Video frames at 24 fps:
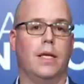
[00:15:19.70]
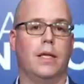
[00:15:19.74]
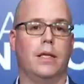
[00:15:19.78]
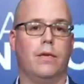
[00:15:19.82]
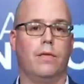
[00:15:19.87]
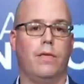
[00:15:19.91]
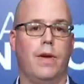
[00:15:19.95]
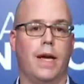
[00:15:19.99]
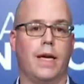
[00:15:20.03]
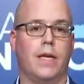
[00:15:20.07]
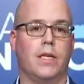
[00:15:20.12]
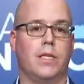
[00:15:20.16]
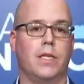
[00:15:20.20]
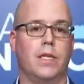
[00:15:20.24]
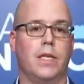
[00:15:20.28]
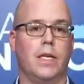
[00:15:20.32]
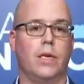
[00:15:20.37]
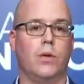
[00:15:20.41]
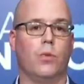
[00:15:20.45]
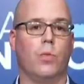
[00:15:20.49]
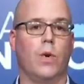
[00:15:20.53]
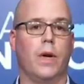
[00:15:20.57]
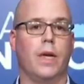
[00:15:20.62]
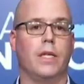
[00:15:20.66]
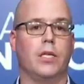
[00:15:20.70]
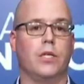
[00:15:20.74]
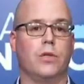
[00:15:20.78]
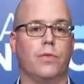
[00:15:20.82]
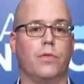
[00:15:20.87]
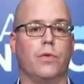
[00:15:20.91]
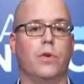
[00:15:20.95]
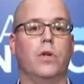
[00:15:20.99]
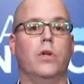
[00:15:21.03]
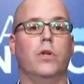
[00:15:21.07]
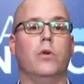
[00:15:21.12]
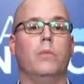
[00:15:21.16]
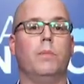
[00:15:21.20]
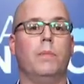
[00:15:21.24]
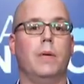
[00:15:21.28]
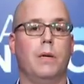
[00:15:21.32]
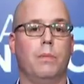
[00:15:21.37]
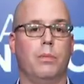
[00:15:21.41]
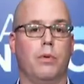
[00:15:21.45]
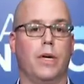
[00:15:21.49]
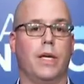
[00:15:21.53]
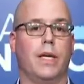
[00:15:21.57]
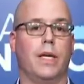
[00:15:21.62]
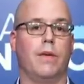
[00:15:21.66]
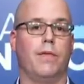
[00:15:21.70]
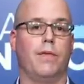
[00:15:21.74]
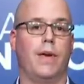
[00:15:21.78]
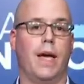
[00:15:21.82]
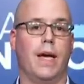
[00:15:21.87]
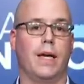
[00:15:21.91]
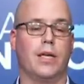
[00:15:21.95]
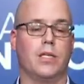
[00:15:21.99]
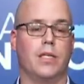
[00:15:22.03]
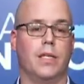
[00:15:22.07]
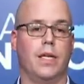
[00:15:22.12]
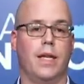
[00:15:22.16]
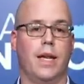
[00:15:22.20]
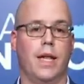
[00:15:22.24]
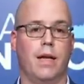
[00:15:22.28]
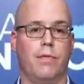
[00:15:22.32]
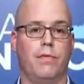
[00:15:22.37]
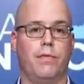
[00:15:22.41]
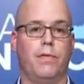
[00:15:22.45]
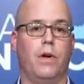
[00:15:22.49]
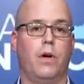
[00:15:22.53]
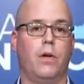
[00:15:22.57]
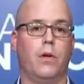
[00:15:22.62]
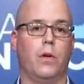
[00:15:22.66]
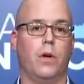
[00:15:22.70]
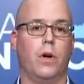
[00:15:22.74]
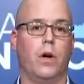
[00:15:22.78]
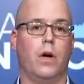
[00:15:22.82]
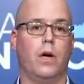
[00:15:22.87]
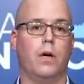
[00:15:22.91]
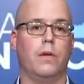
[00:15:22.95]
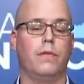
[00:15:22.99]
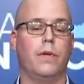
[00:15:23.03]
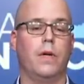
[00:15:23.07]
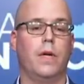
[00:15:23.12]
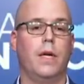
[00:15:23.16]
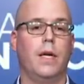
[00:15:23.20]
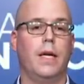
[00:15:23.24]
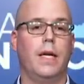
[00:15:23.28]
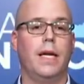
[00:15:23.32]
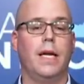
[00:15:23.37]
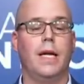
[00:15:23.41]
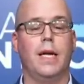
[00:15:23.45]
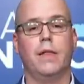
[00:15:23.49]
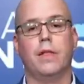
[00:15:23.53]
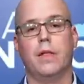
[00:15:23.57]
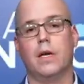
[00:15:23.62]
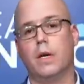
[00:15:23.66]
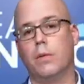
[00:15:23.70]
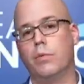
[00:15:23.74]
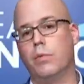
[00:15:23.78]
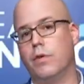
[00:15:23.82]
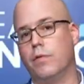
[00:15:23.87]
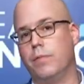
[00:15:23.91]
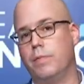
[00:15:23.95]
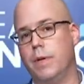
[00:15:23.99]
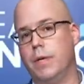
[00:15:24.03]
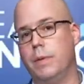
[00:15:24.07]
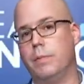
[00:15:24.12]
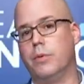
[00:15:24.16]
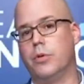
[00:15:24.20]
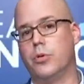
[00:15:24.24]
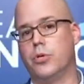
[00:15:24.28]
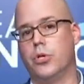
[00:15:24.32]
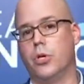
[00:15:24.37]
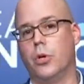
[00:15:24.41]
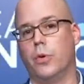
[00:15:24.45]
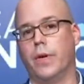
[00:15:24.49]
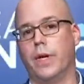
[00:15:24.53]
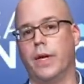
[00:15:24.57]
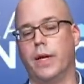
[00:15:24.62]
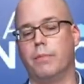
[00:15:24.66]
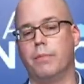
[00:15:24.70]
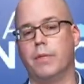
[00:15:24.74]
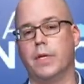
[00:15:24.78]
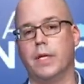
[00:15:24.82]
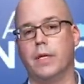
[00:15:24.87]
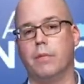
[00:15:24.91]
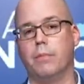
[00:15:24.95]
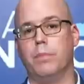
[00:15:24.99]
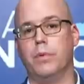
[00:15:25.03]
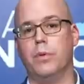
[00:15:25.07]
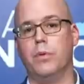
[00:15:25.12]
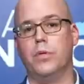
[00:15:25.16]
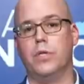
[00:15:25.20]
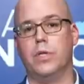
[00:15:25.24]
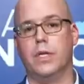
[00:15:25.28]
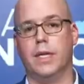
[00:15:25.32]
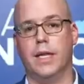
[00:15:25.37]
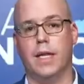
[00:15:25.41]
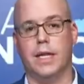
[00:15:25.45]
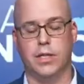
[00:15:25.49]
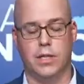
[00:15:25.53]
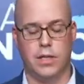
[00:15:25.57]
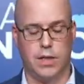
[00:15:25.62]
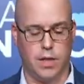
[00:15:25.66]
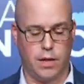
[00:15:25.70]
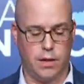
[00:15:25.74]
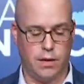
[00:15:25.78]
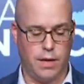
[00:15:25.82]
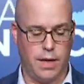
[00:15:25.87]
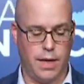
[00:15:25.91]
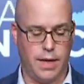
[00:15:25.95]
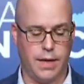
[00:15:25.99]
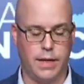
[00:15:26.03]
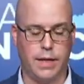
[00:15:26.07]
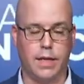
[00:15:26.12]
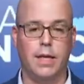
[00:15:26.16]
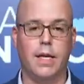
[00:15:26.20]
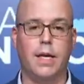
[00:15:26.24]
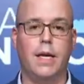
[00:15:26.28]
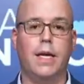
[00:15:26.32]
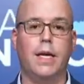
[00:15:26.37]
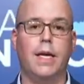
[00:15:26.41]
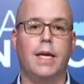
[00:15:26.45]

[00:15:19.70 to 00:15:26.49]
that the vaccine rates for new people getting vaccinated have fallen off, and the number of people showing up to get boosted has declined.